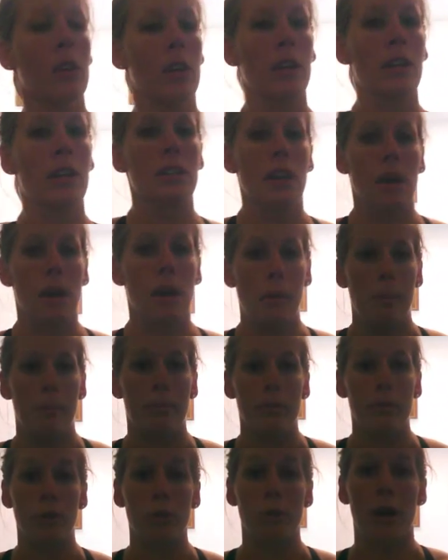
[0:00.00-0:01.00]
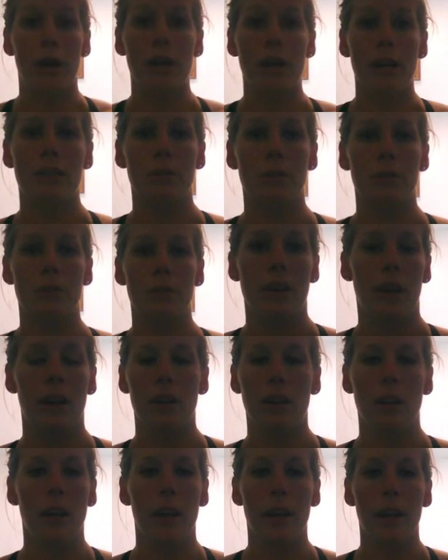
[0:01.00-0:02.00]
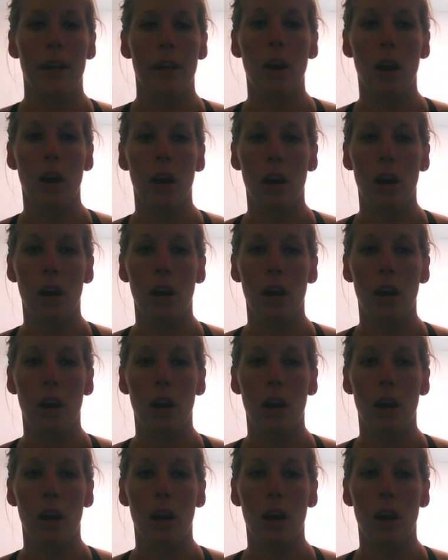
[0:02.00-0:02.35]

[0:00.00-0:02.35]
Cause the rest it was kind of like